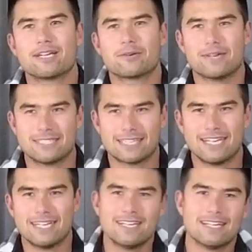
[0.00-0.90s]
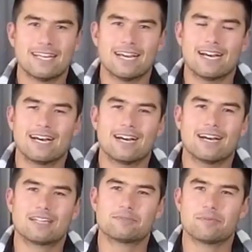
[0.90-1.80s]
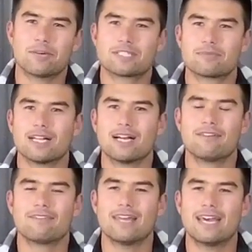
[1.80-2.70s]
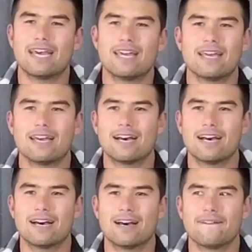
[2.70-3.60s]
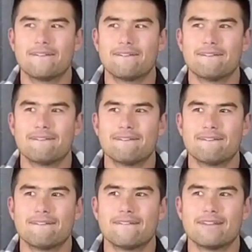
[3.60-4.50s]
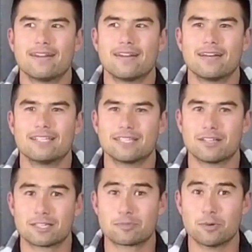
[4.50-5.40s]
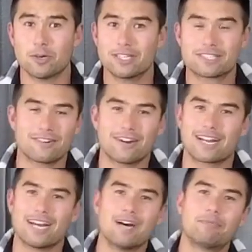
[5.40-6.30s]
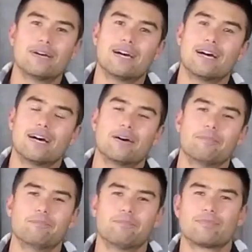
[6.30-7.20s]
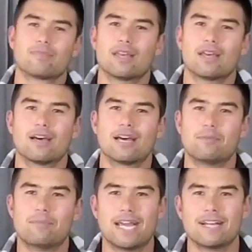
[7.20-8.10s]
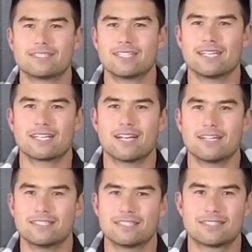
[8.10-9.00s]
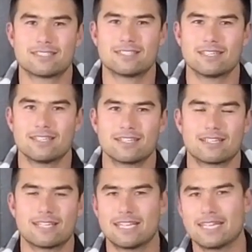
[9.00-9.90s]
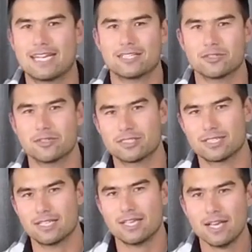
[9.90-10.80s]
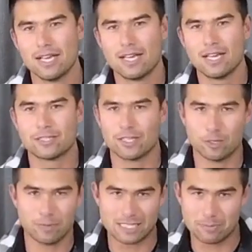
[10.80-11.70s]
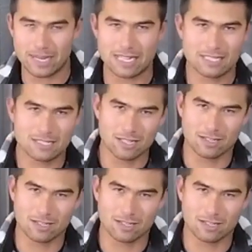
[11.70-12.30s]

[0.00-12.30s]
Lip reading: Queensland. I spent most of my life there. I did a lot of sports growing up. I had parents that encouraged us to get in the outdoors and do little bits and pieces.